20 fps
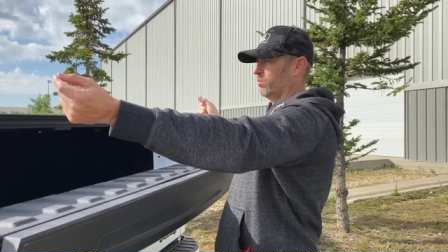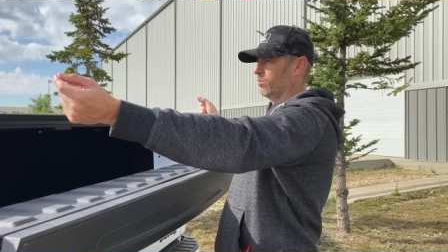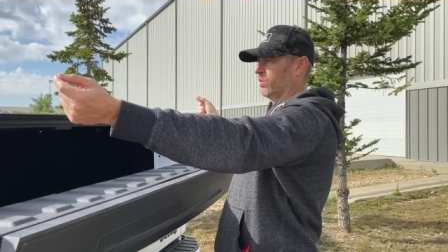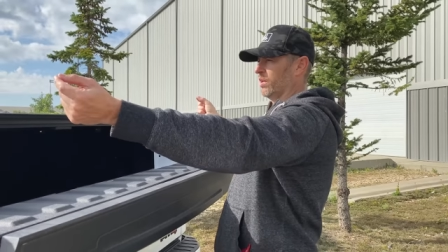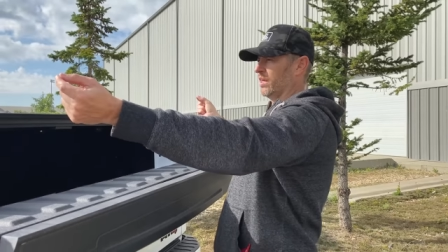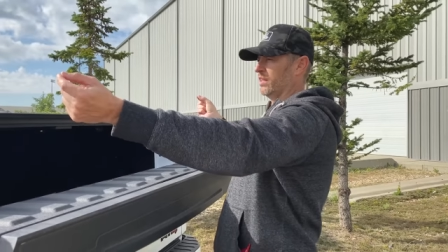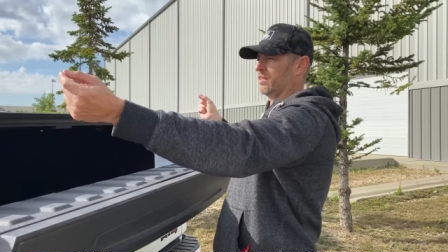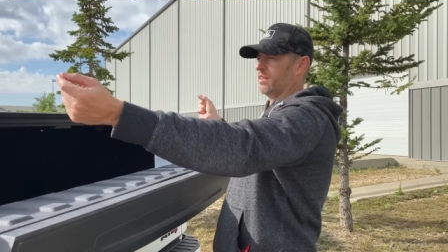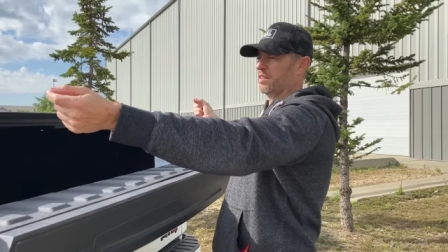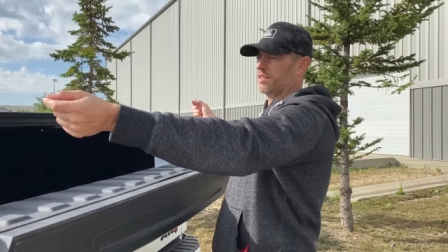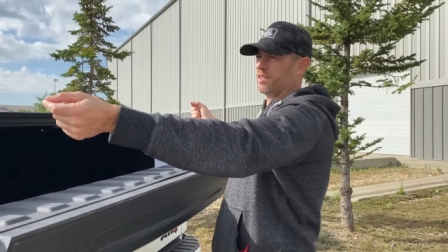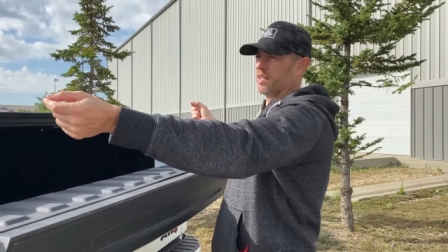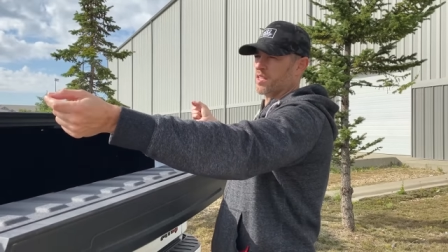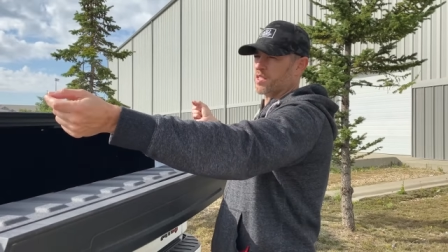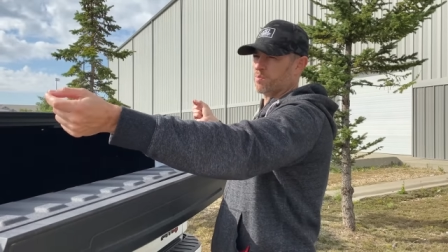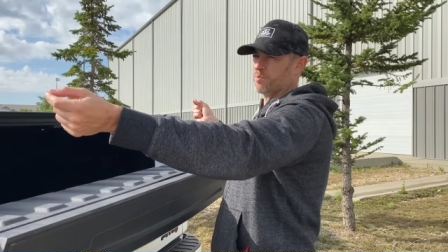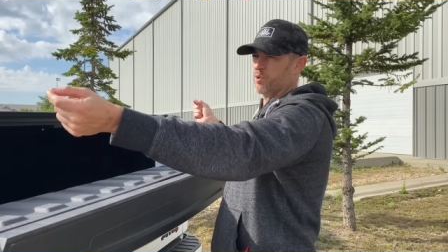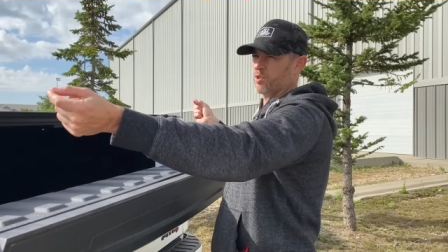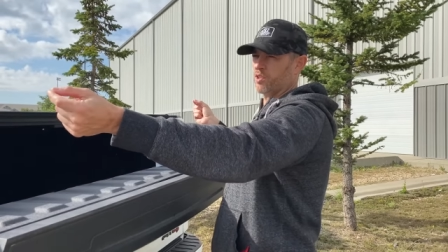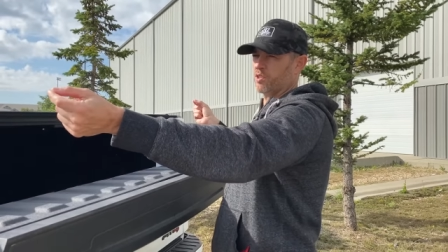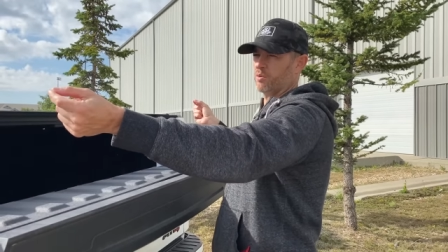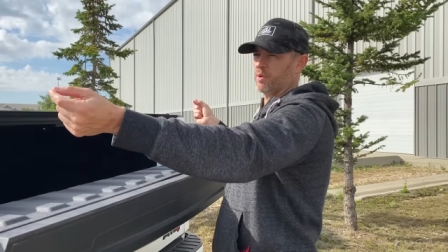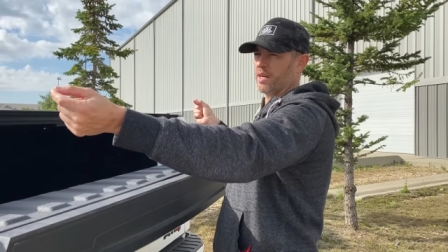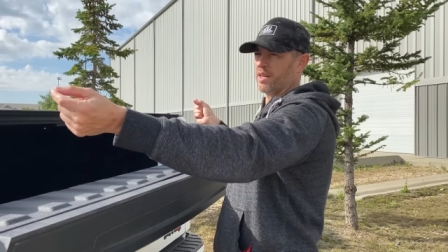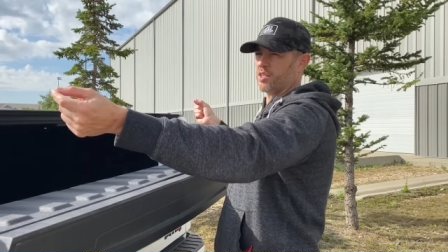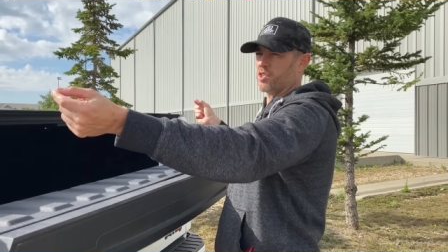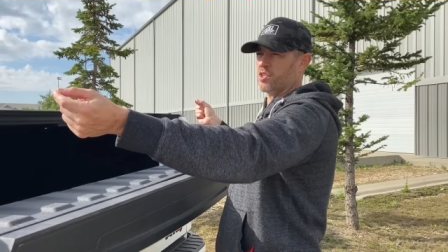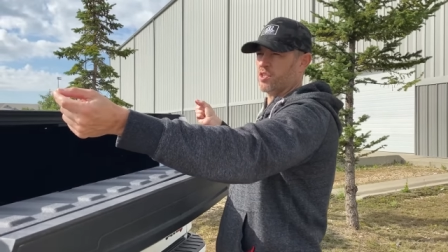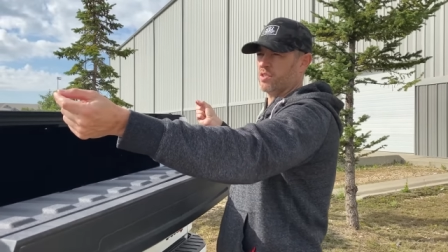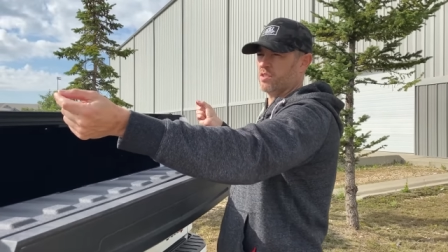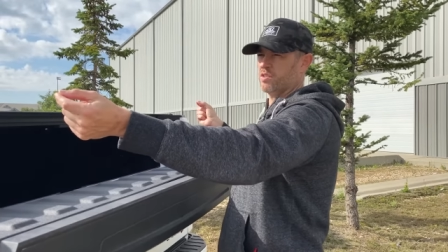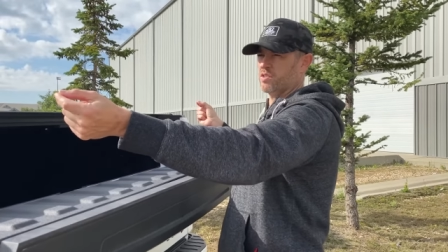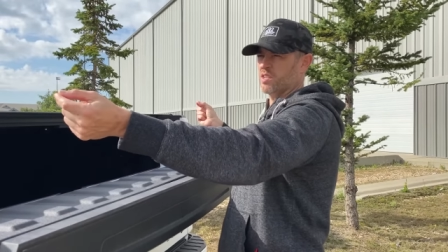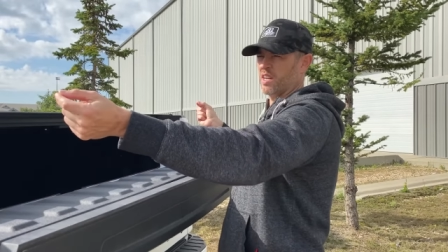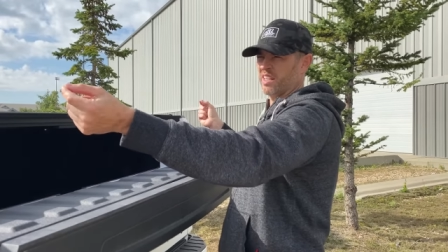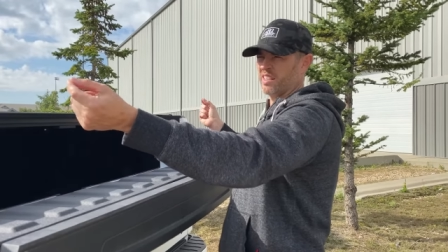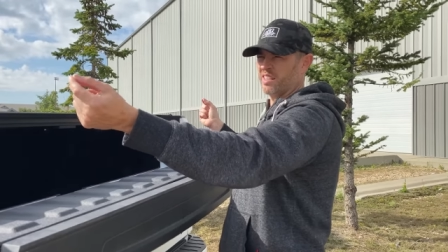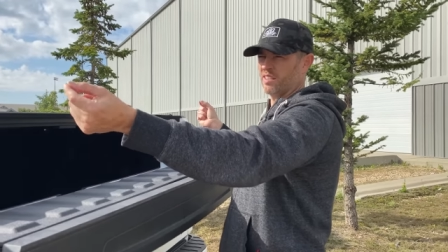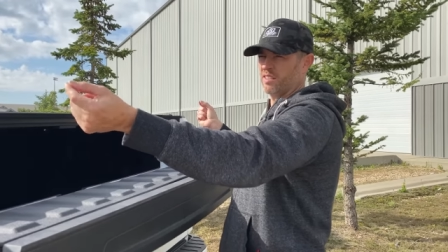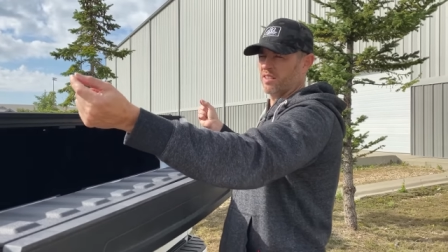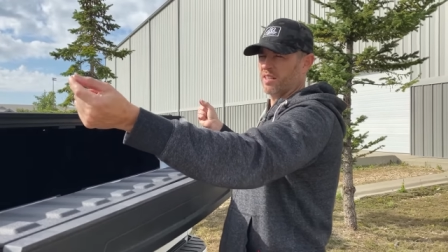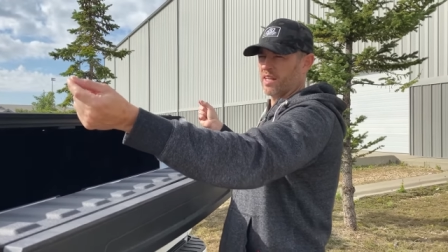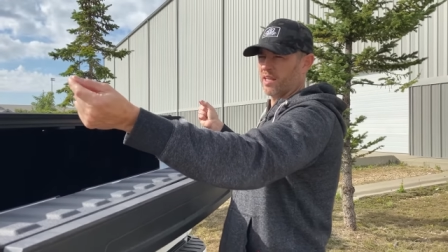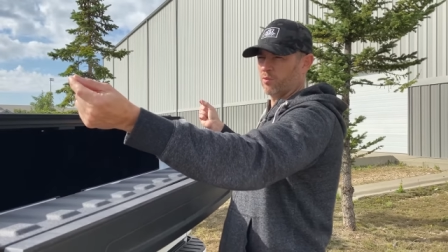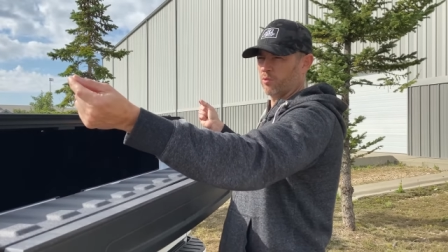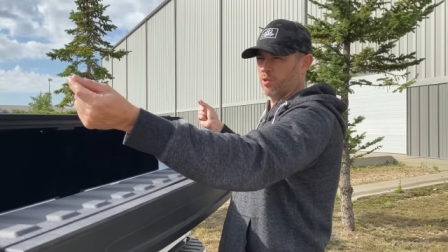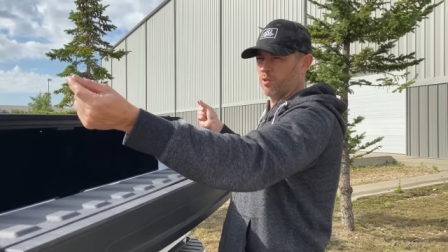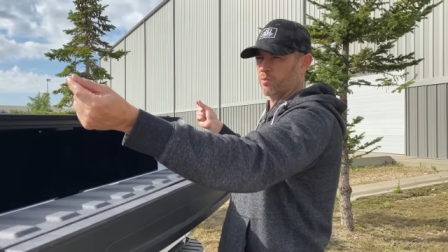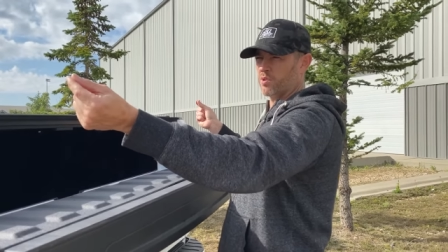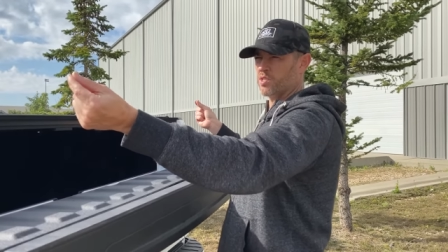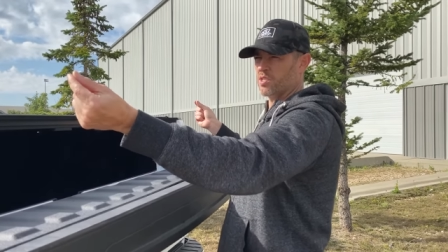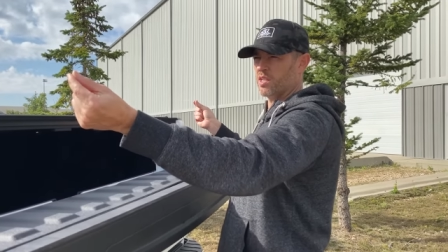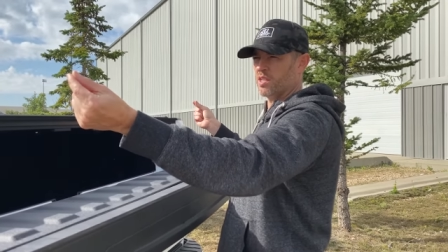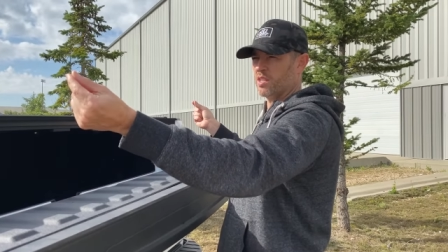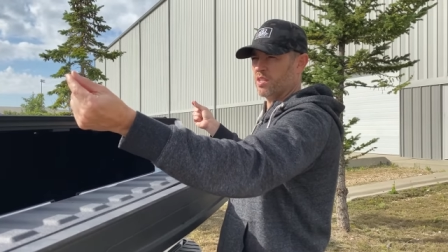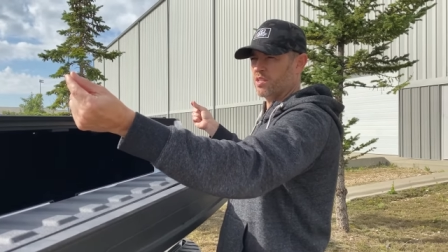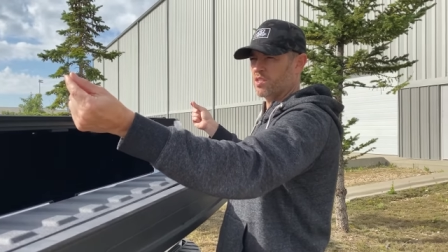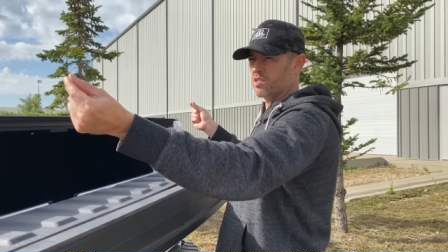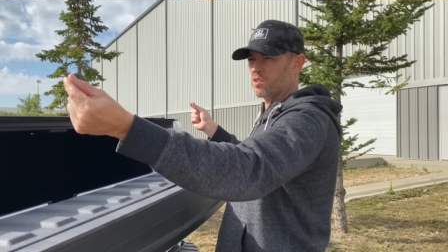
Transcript: When I did it as per directions, I didn't like where it was sitting,